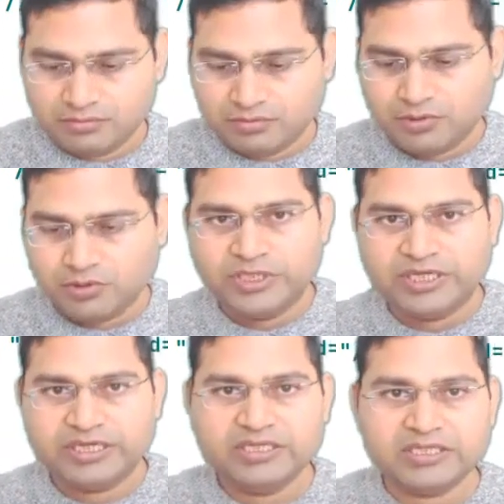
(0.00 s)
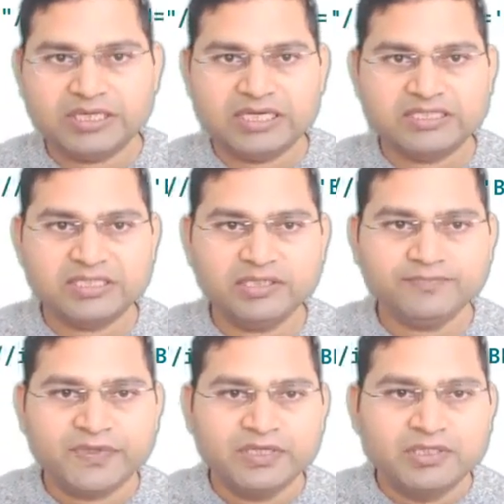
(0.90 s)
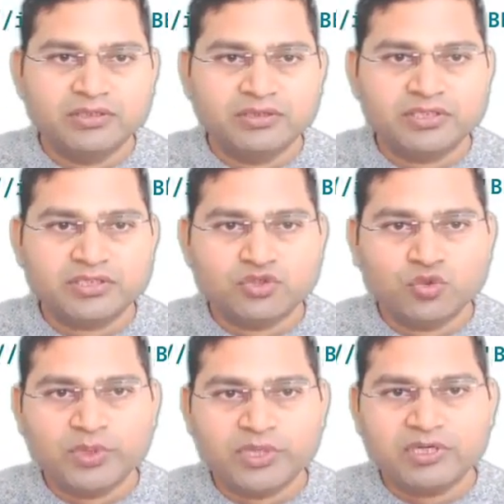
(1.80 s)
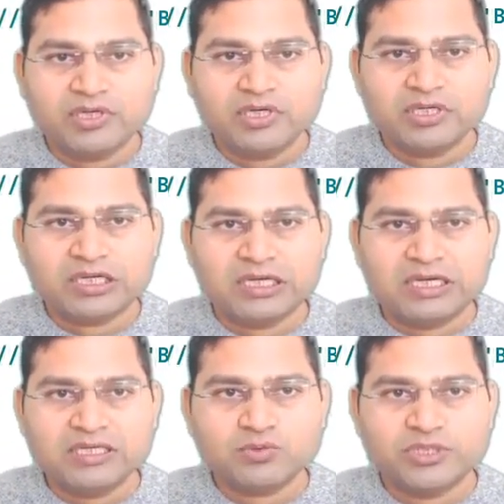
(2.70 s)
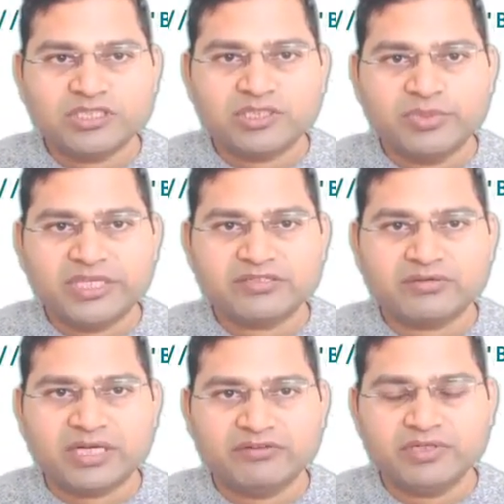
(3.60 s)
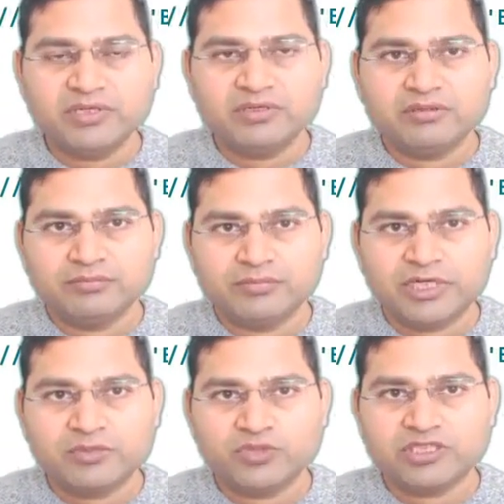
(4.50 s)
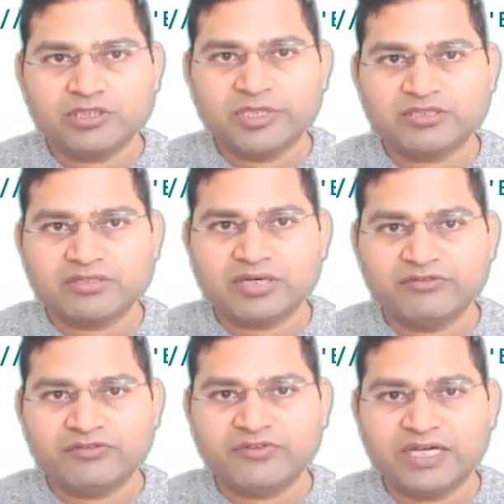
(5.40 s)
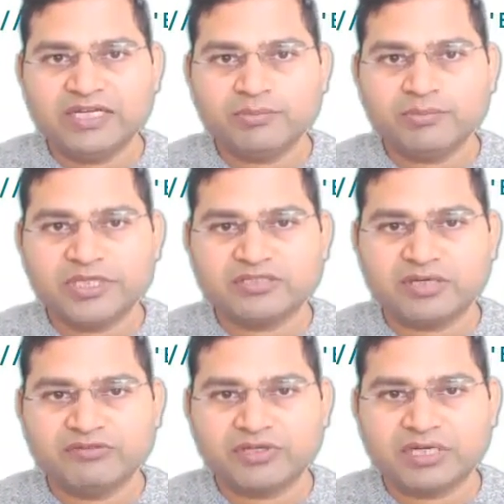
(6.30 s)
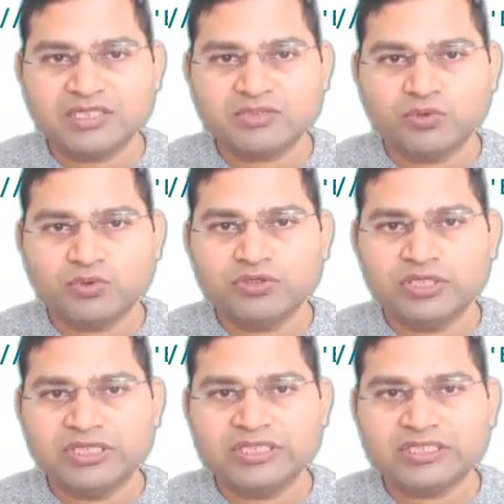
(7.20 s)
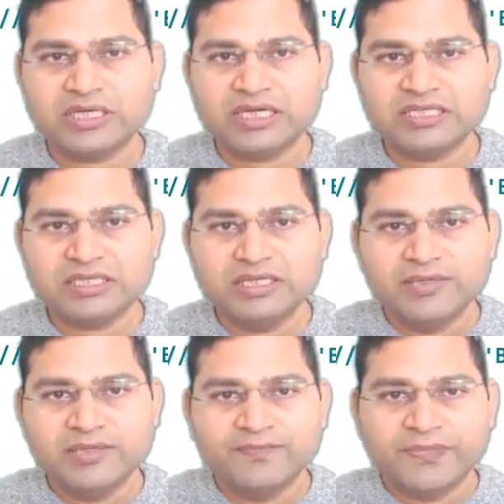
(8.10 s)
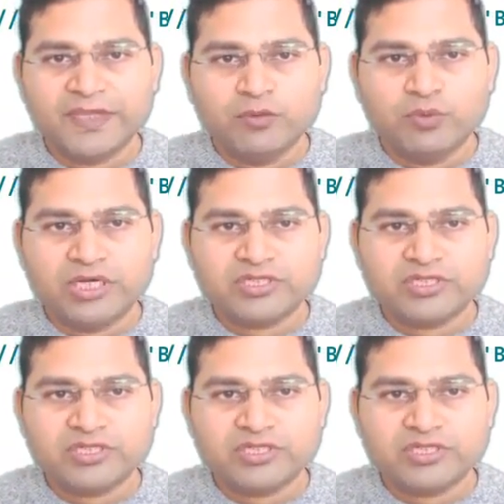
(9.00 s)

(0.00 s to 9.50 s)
or we are initializing the super class, which is the base driver, right, which is the base driver file and the base driver class. We want to initialize whenever